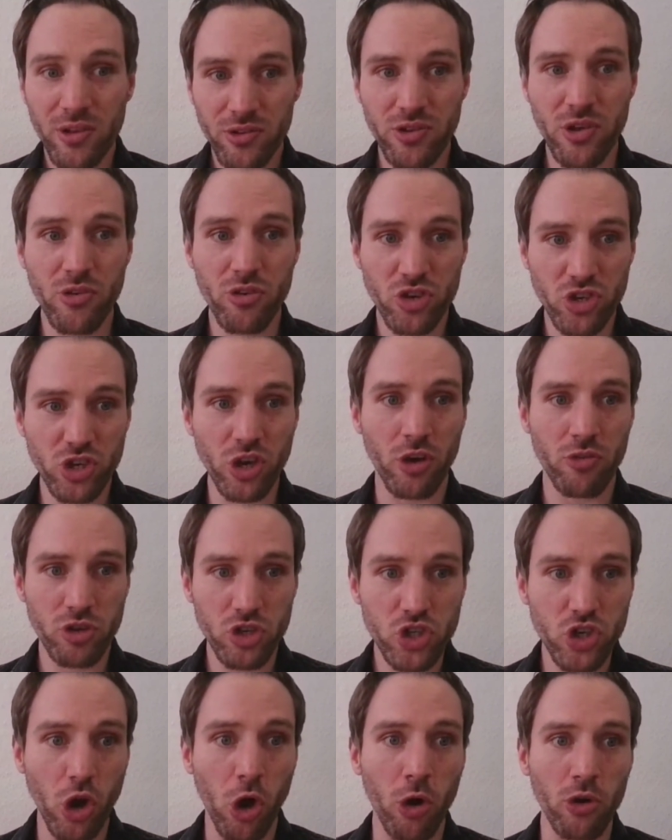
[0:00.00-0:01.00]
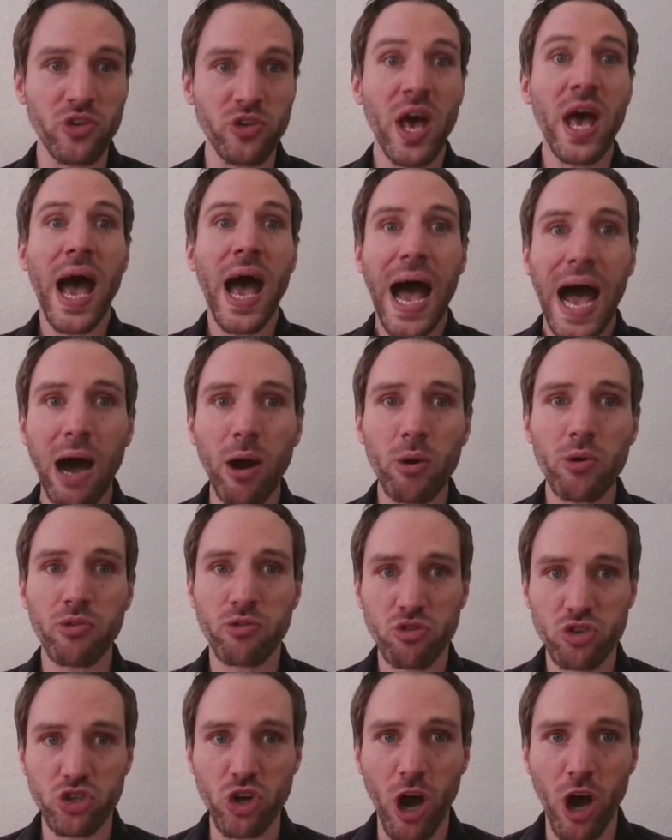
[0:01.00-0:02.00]
This just shows how
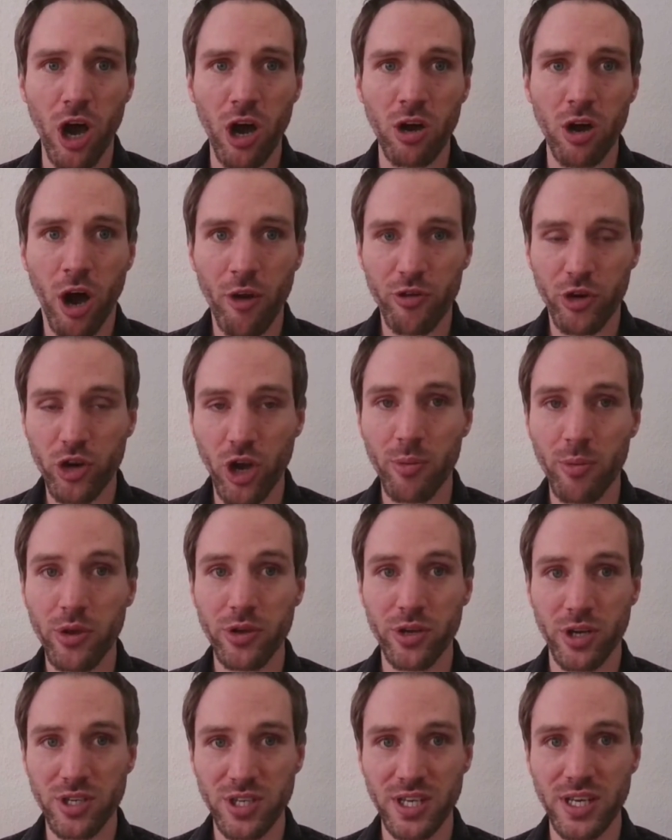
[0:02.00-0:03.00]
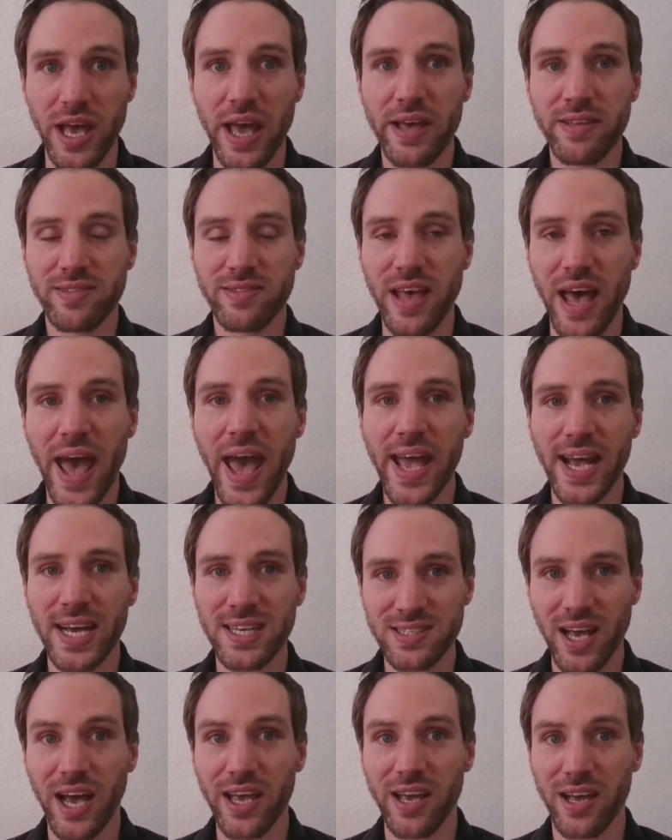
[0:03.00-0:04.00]
strong of a community the
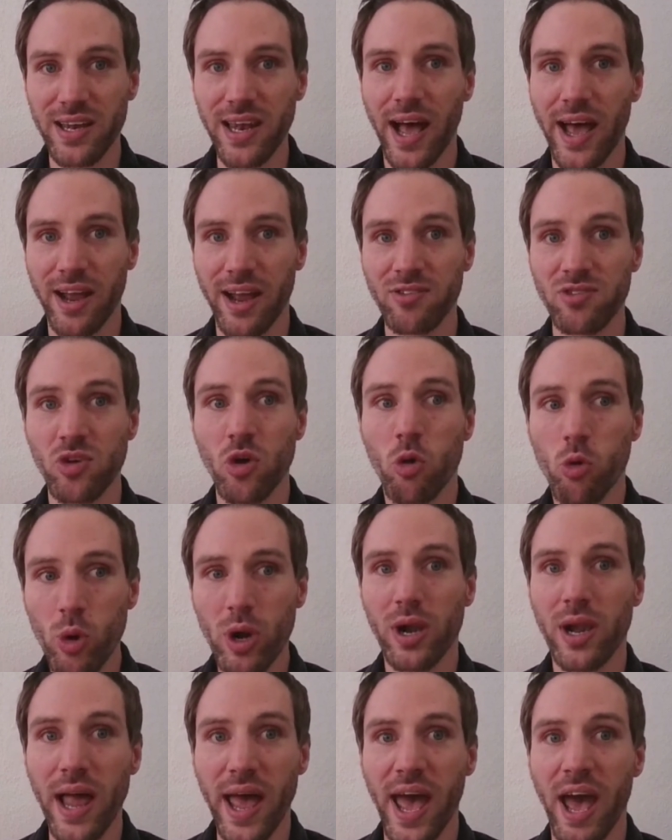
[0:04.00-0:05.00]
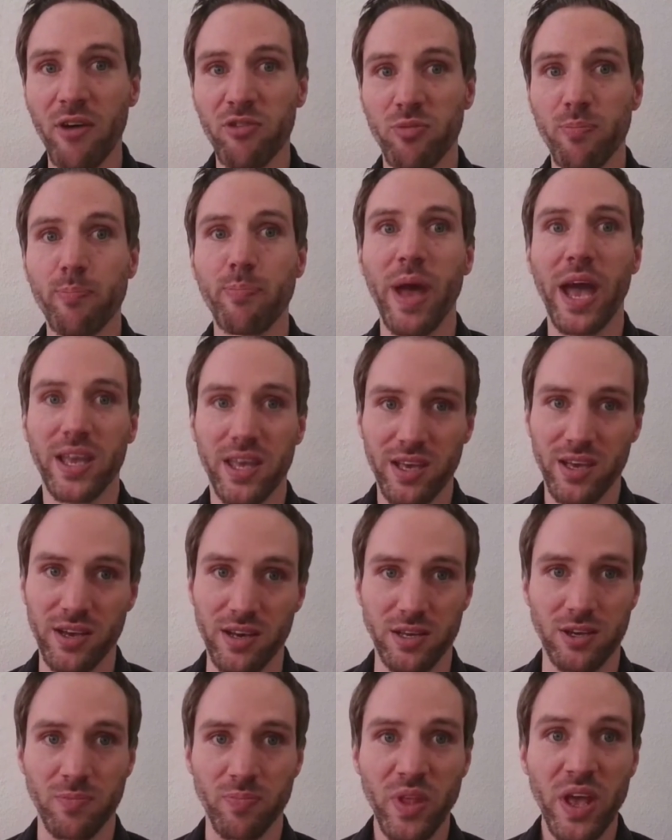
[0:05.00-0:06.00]
ASI Alliance will have backing
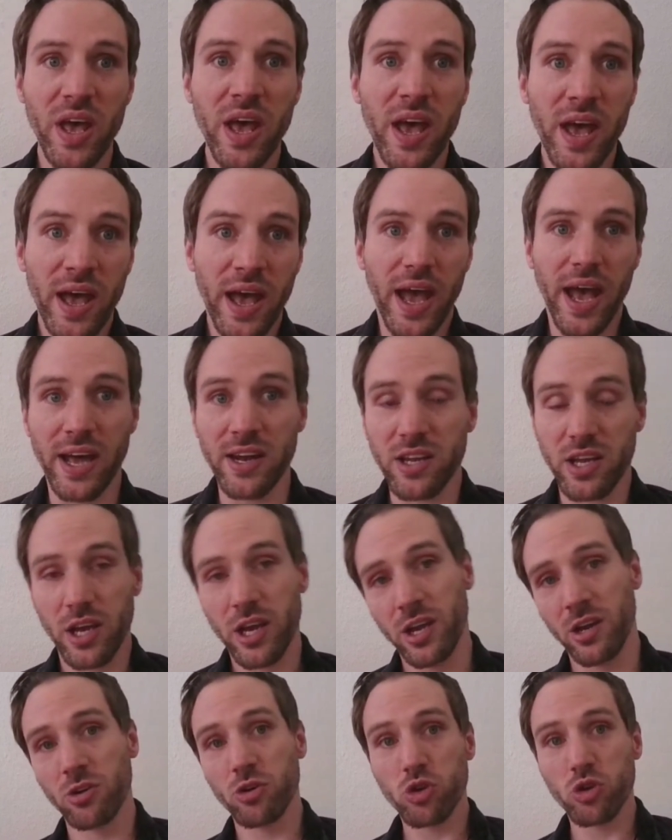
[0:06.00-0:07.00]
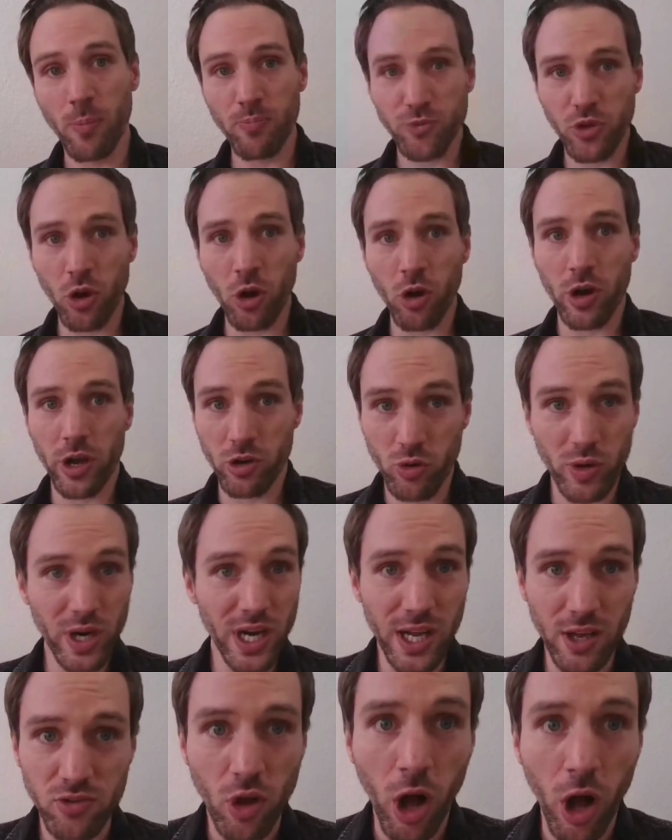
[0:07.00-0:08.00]
it. And in crypto, it
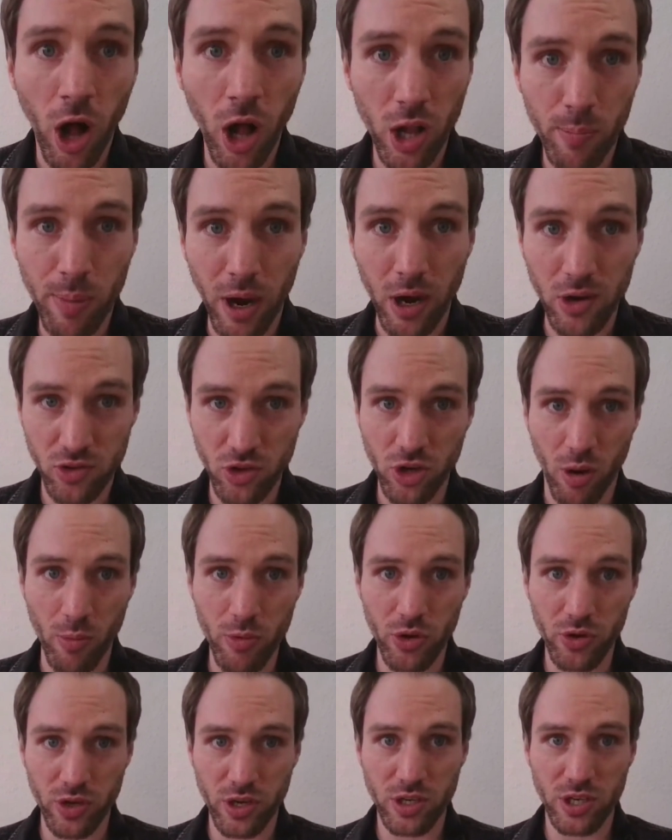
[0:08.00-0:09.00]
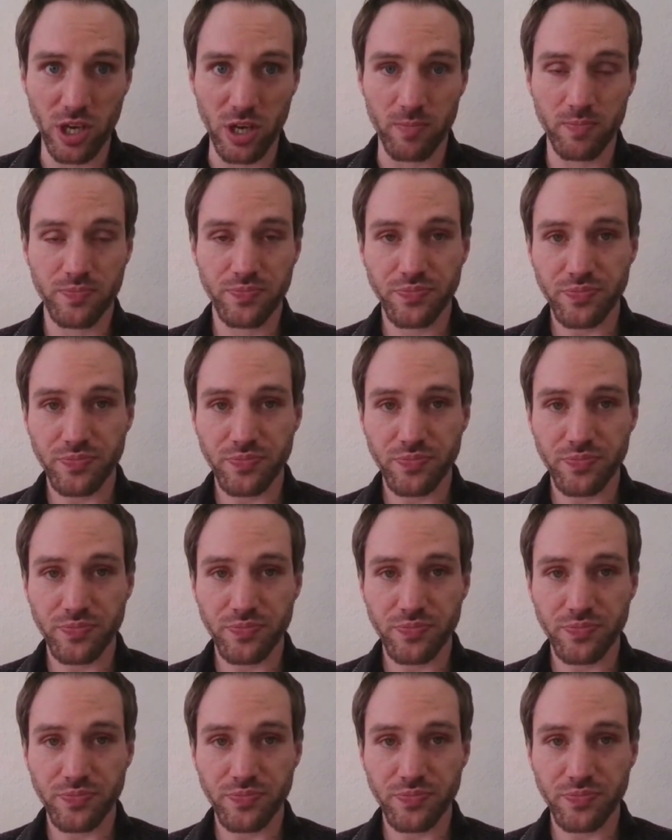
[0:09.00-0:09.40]
really is all about the community.